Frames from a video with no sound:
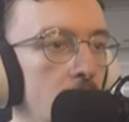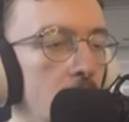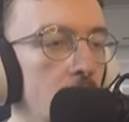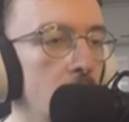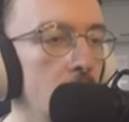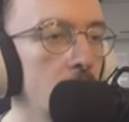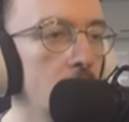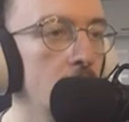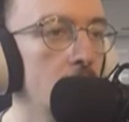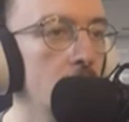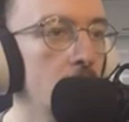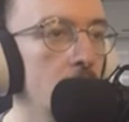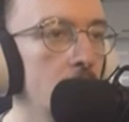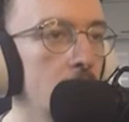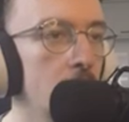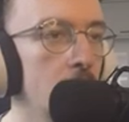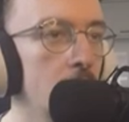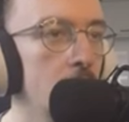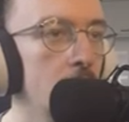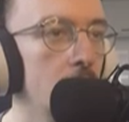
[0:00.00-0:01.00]

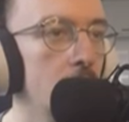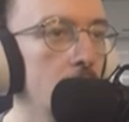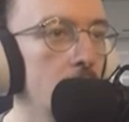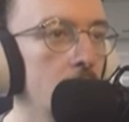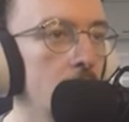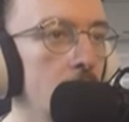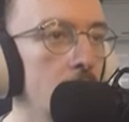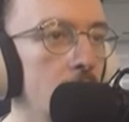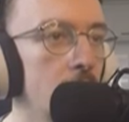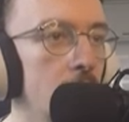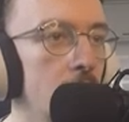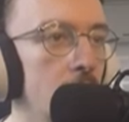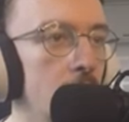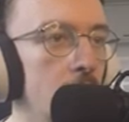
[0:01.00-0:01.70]
(silence)